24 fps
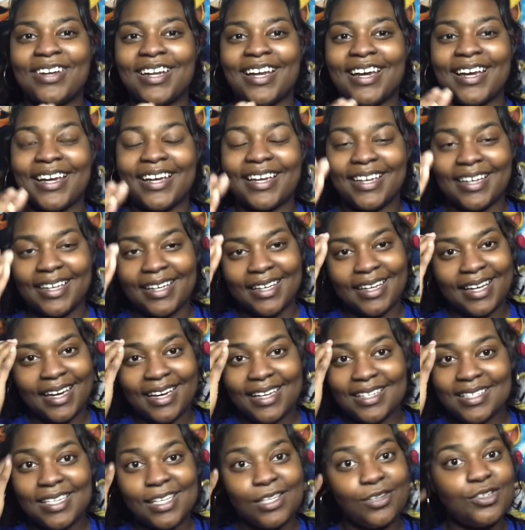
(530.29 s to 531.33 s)
Like I
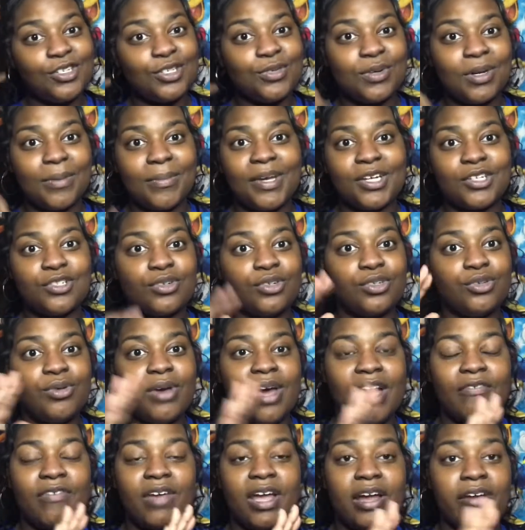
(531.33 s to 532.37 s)
said, you just want to make sure you
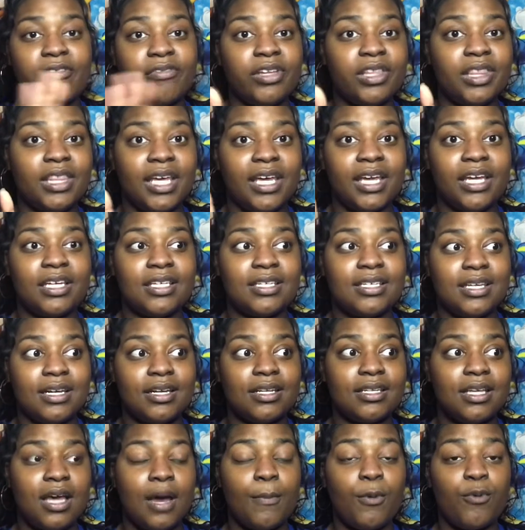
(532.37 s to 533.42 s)
have everything set
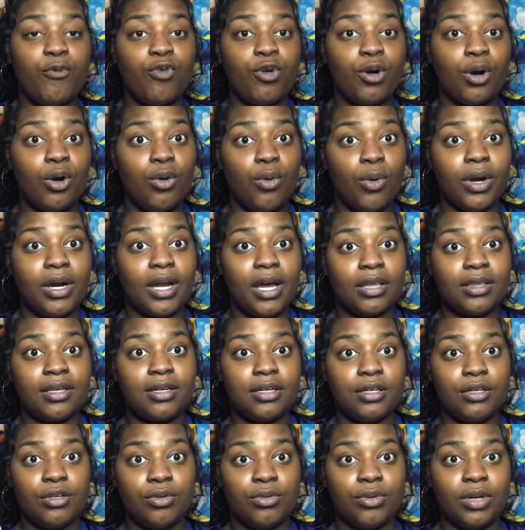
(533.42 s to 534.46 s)
aside before going out there
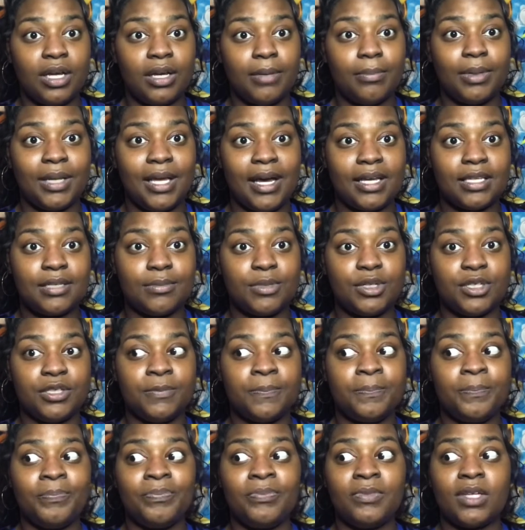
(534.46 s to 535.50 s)
to donate plasma.
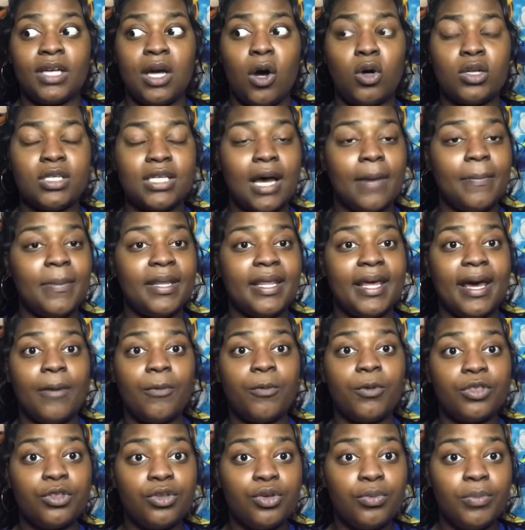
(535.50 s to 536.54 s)
On top of that,
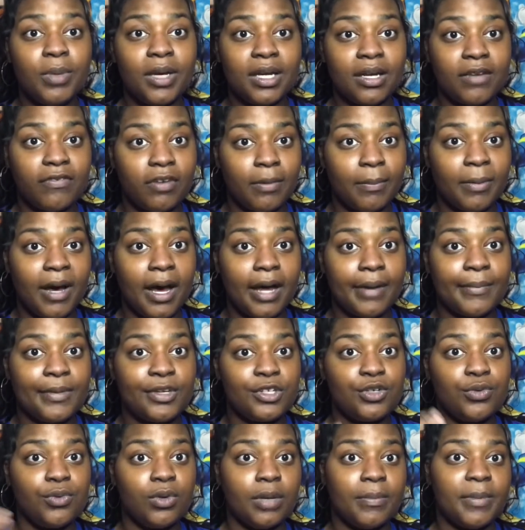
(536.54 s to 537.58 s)
with you being a phlebotomist,
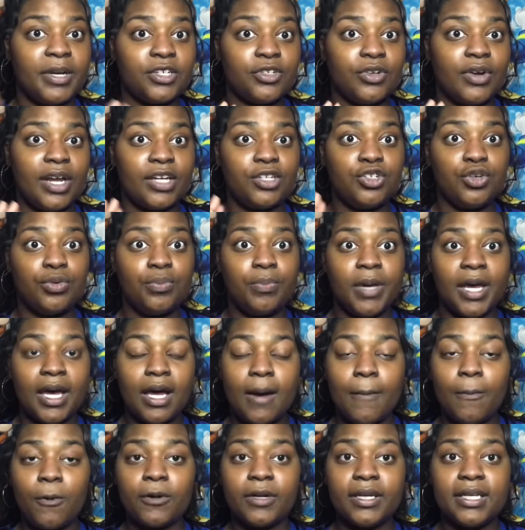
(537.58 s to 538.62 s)
you want to make sure that you pick
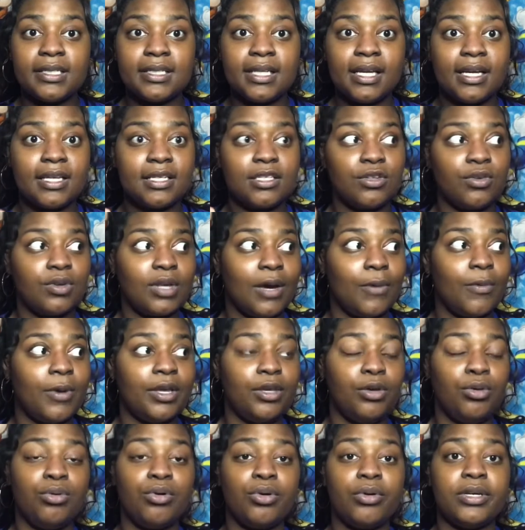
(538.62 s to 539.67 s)
up on these things, so that way
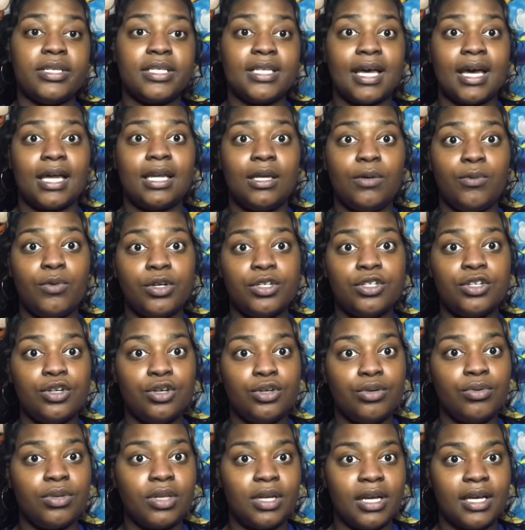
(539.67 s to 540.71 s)
you know exactly what to
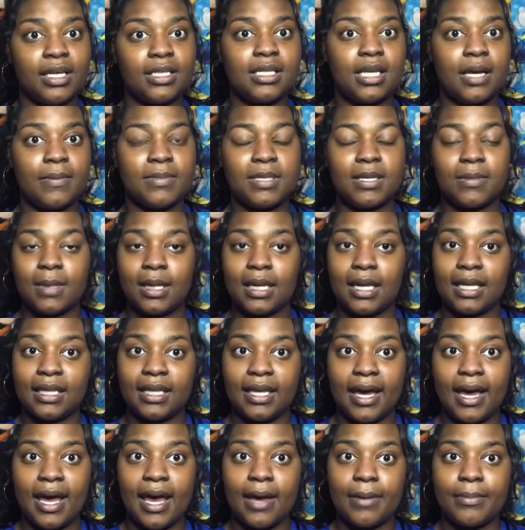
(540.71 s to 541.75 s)
do the next time something like
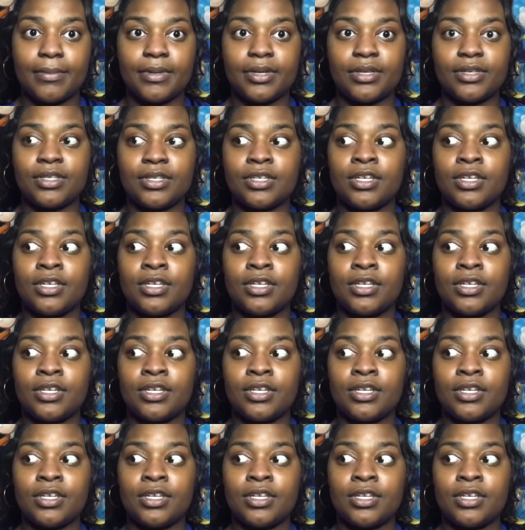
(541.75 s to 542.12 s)
that happens.